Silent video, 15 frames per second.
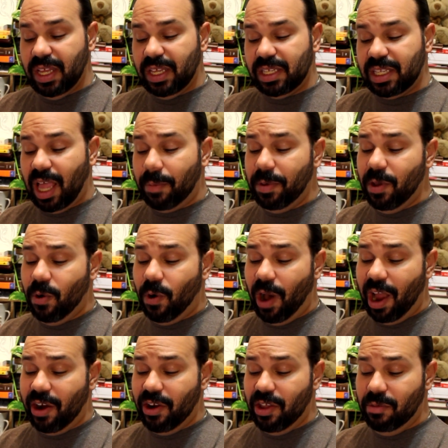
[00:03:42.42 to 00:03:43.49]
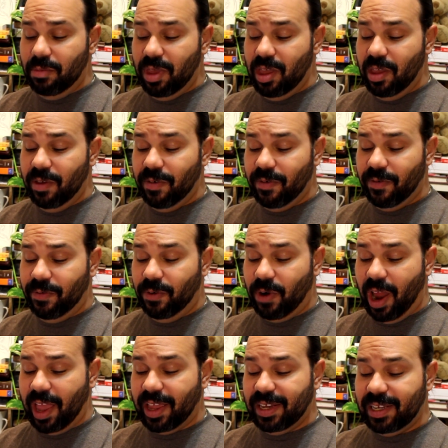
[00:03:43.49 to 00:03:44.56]
Stop inquiring me,
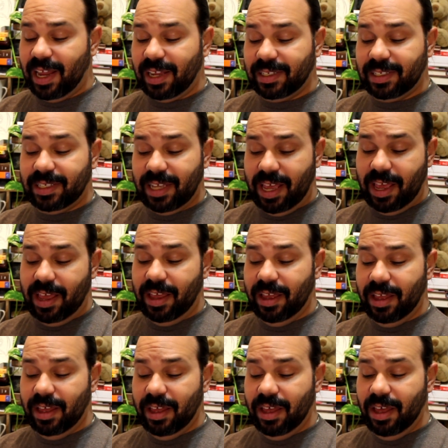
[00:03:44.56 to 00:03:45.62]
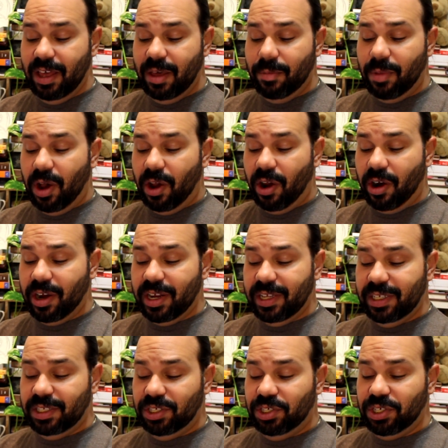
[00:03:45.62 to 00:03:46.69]
for I cannot say. My heart
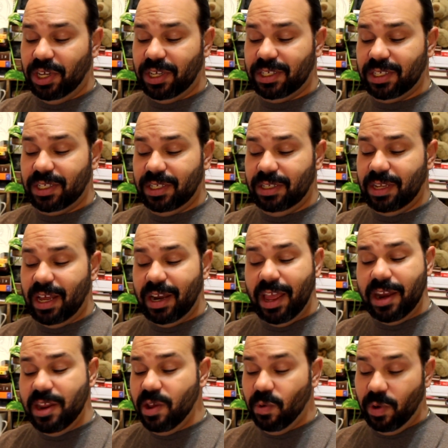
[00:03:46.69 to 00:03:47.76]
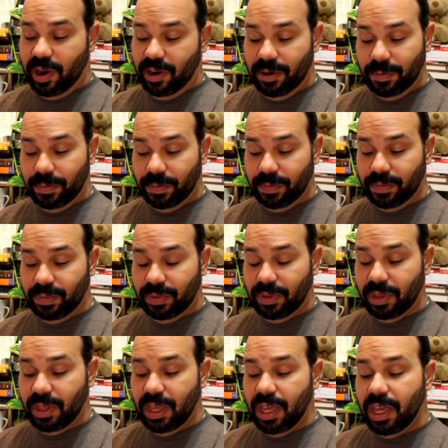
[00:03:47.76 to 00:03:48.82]
is just not anywhere.
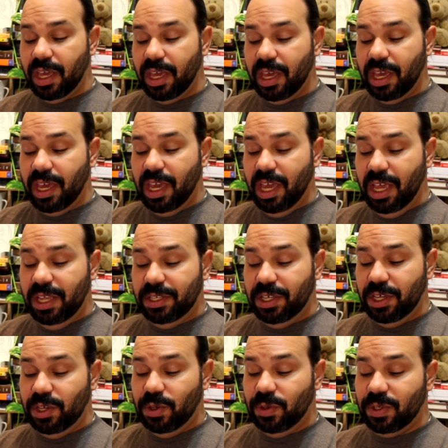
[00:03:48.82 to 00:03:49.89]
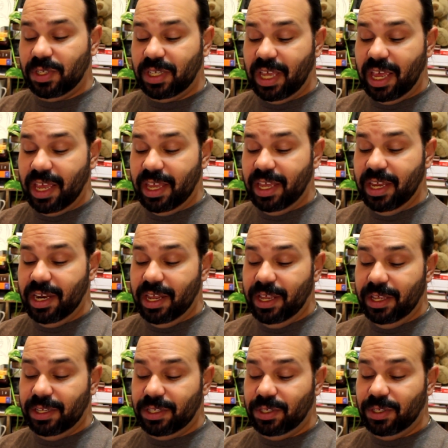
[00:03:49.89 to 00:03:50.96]
Easy, you say, it
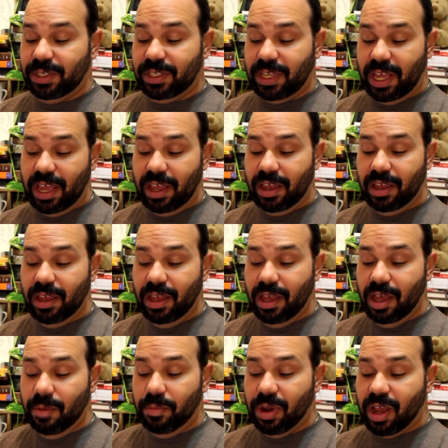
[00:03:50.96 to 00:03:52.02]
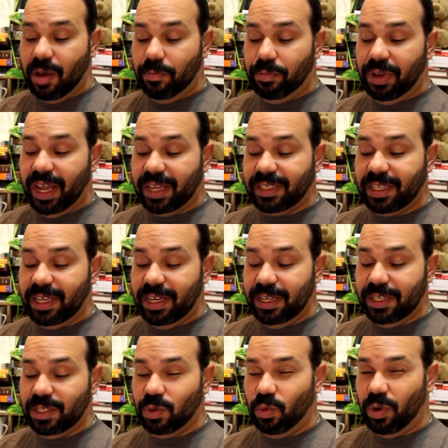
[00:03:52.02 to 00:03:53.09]
is to say, but complex it
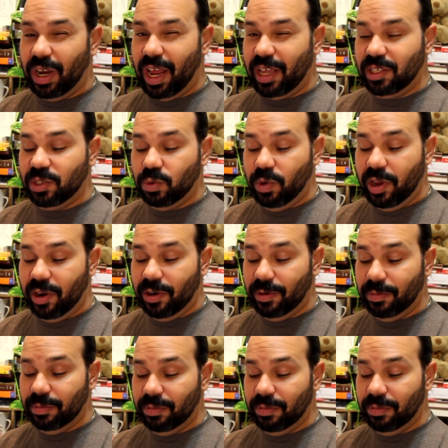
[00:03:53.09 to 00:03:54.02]
is what I swear.